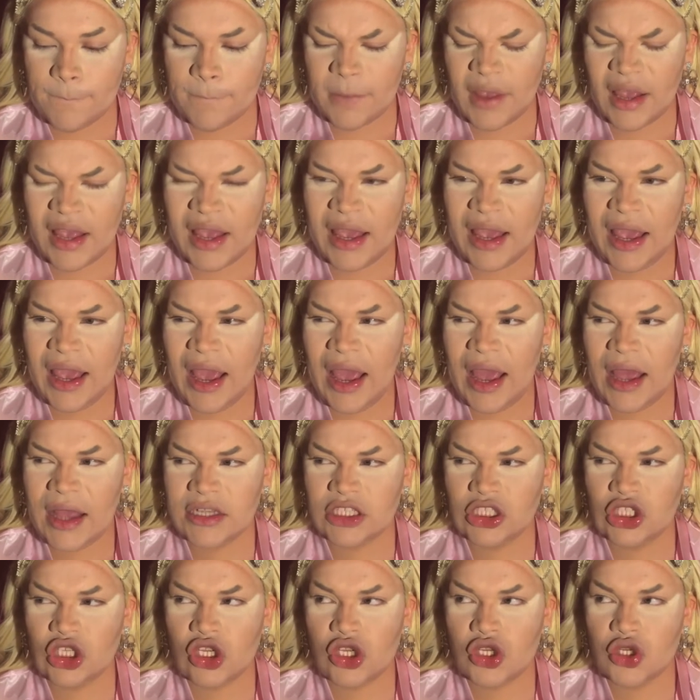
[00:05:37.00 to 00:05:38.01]
it has
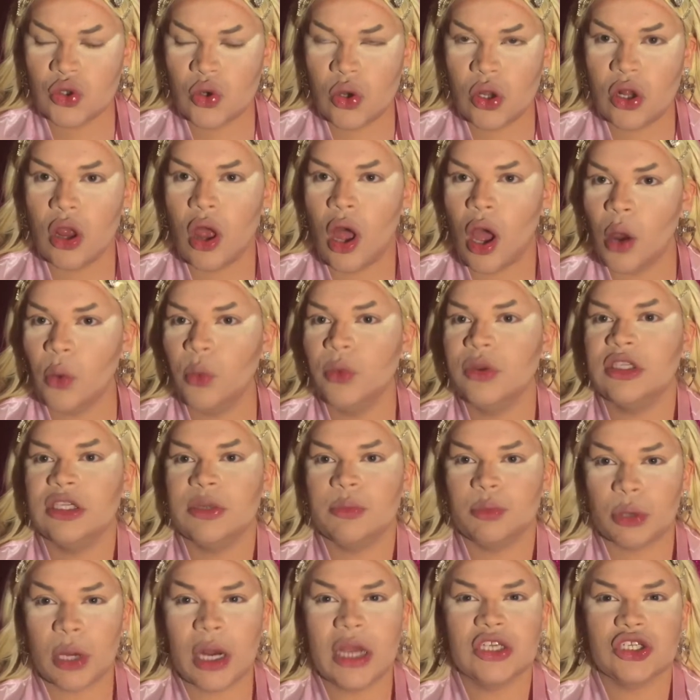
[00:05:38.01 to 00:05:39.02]
to do a lot with
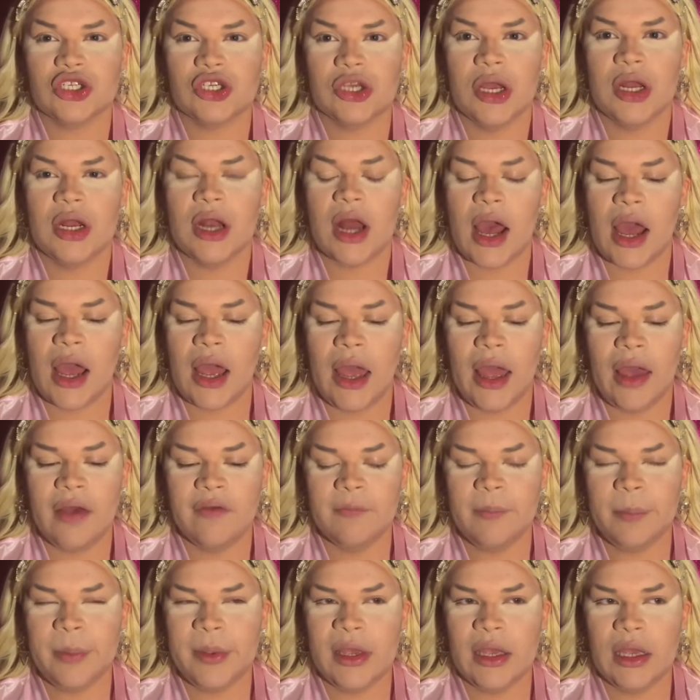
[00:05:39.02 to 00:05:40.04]
depression. I
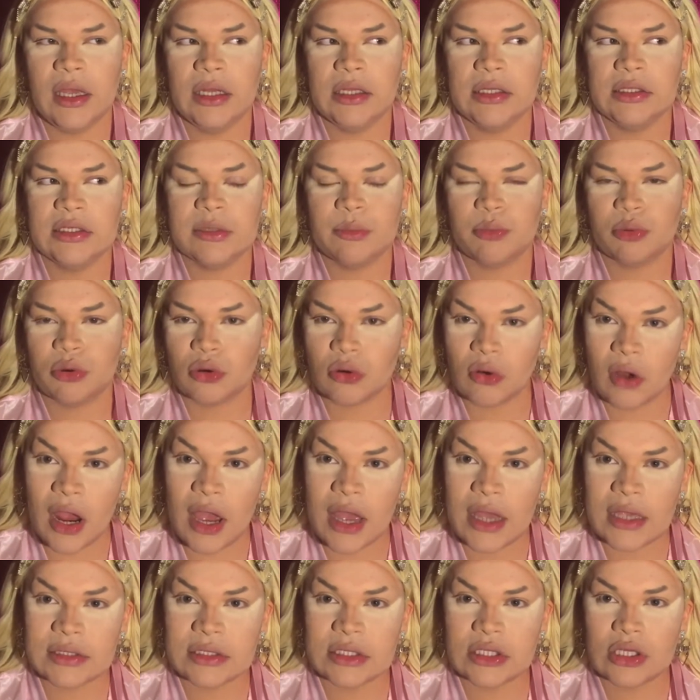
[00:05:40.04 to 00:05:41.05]
have been
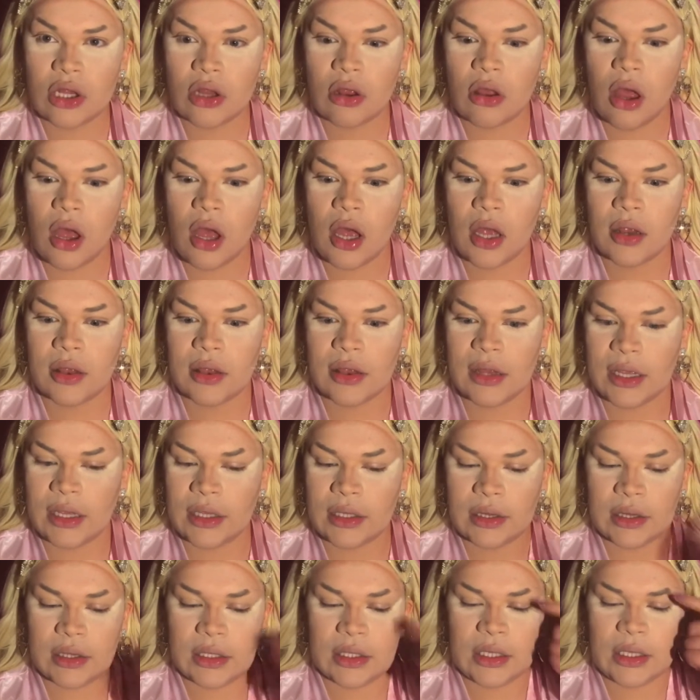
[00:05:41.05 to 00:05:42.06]
depressed a lot
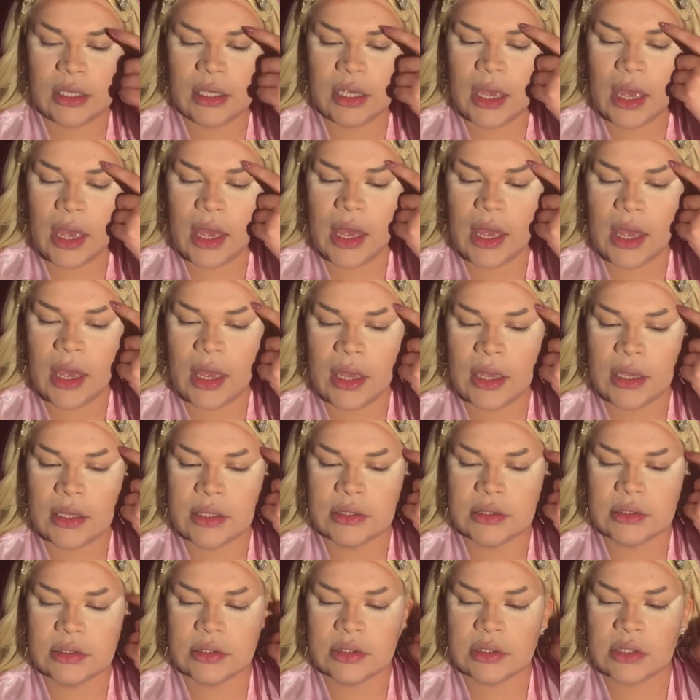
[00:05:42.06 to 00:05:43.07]
lately,
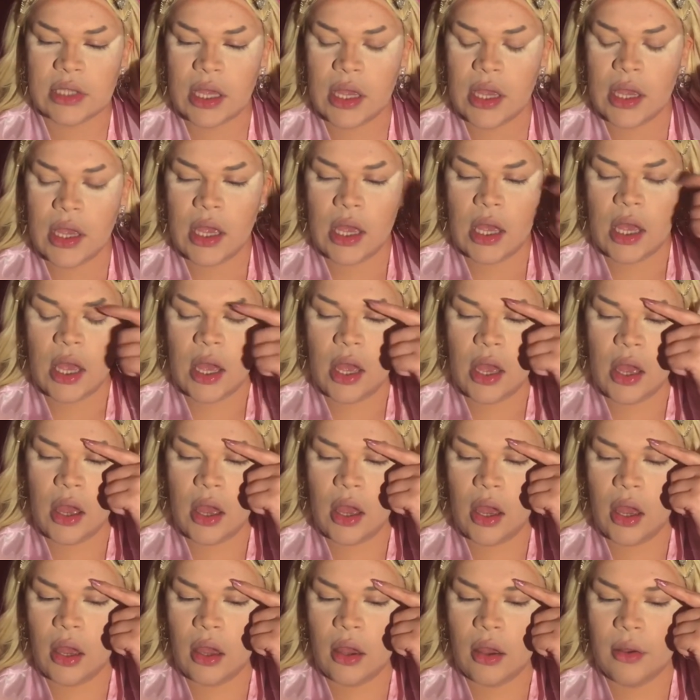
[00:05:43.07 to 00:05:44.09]
and
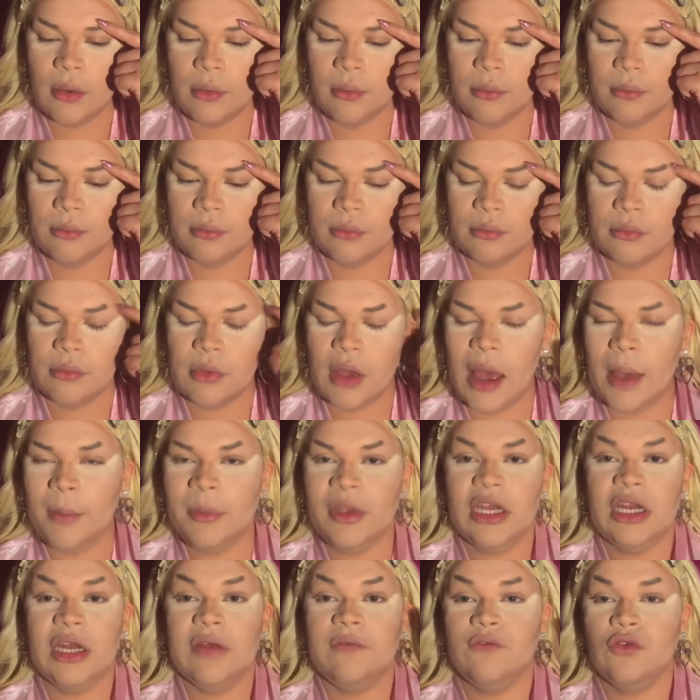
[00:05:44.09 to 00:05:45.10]
I
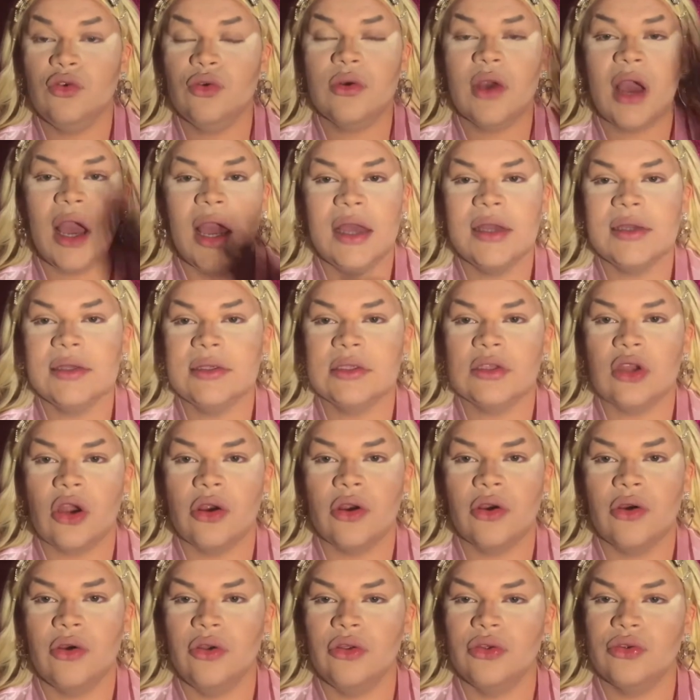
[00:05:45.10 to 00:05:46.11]
mean, if you guys are
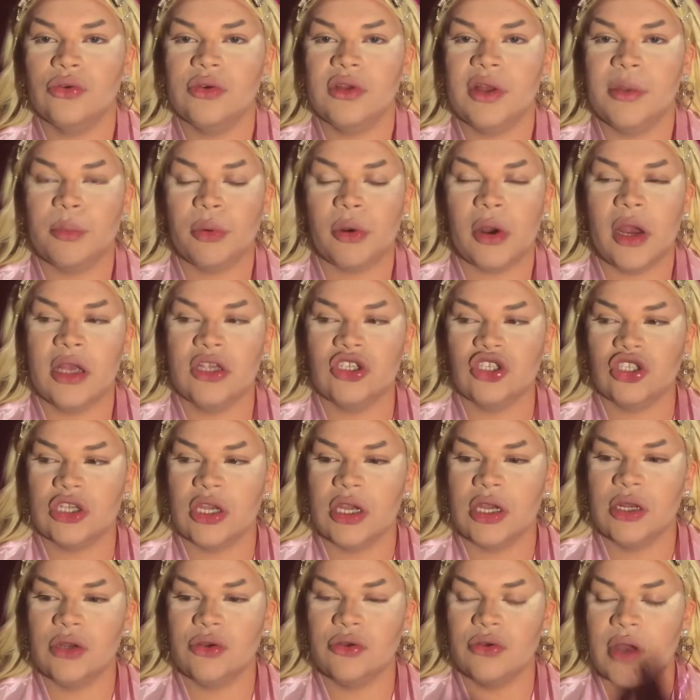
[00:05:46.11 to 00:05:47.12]
going through
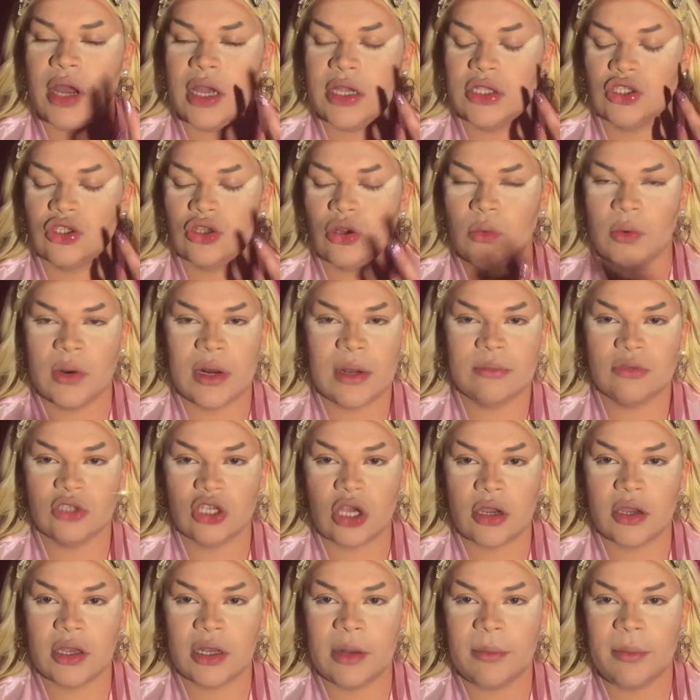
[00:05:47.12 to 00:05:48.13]
depression, you guys know what I'm
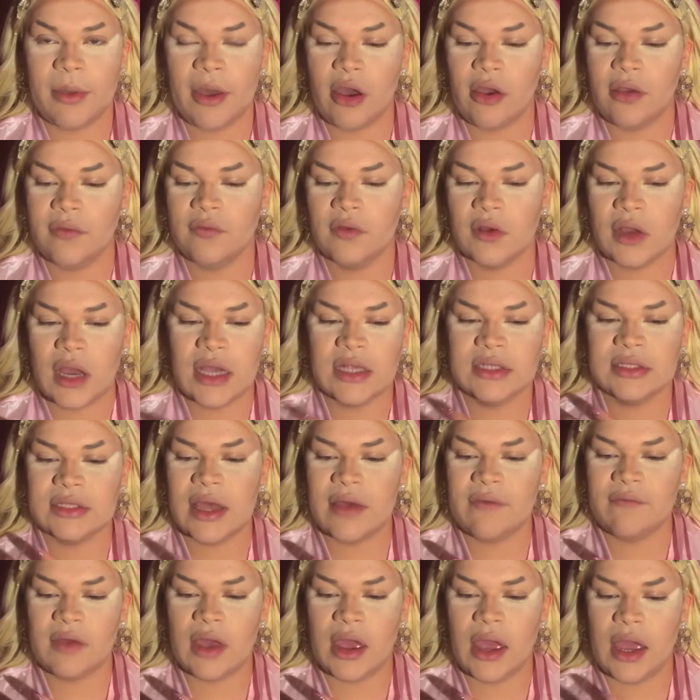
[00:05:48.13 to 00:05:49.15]
talking about. If you guys
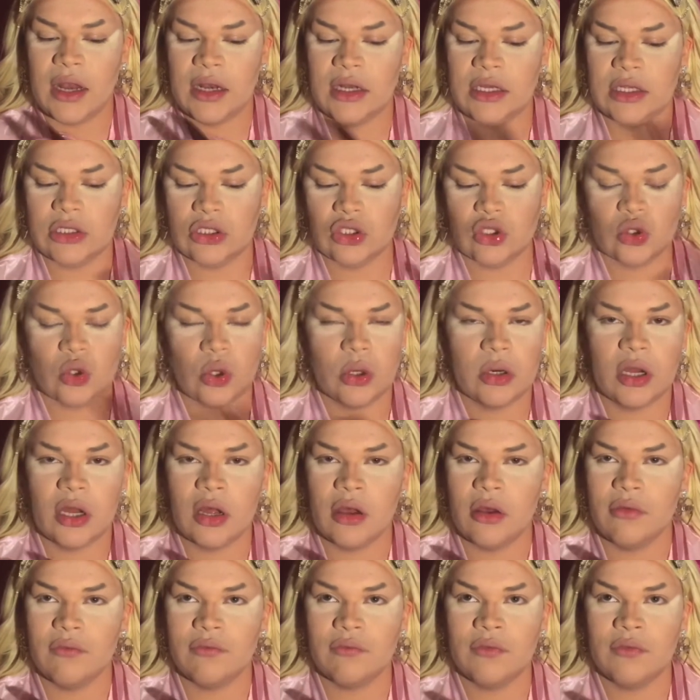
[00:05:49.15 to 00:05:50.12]
have any sort of